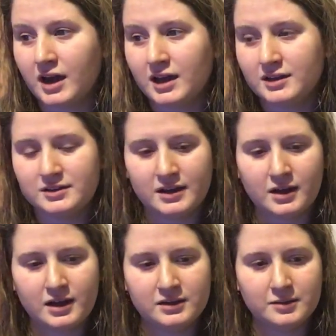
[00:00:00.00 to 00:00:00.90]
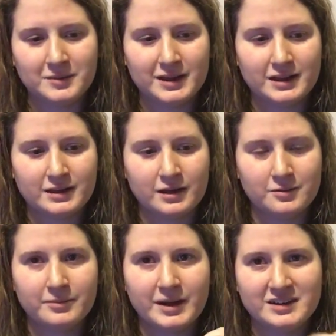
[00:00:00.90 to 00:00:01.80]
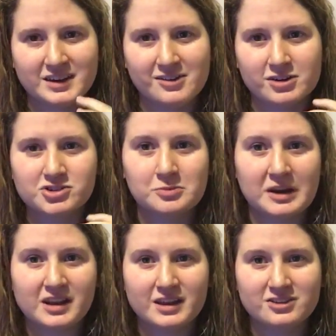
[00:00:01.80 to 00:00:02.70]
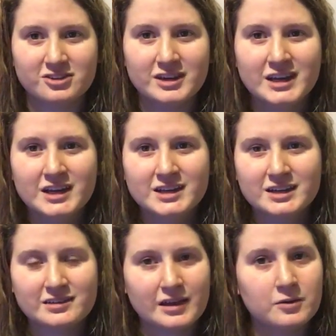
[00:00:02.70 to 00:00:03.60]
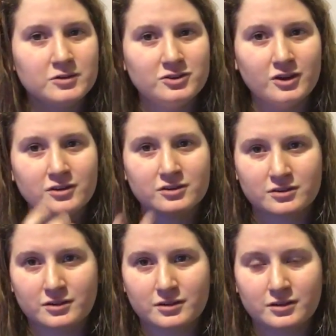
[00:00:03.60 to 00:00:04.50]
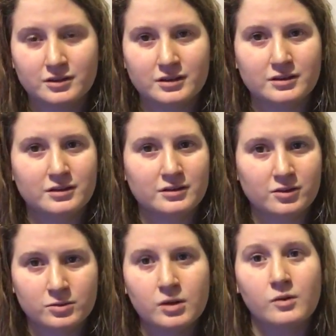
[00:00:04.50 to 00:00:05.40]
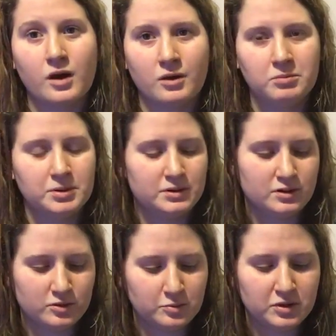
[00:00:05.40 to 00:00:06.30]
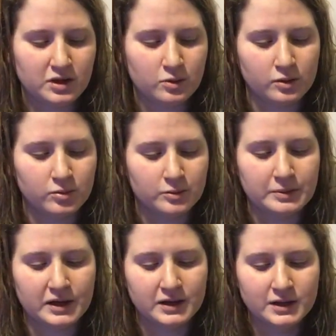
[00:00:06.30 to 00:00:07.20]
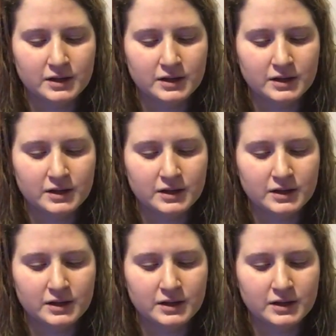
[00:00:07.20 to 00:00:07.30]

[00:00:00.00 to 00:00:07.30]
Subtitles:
I had to end up getting anti-nausea medication because I would just throw it up. It was pretty horrible, but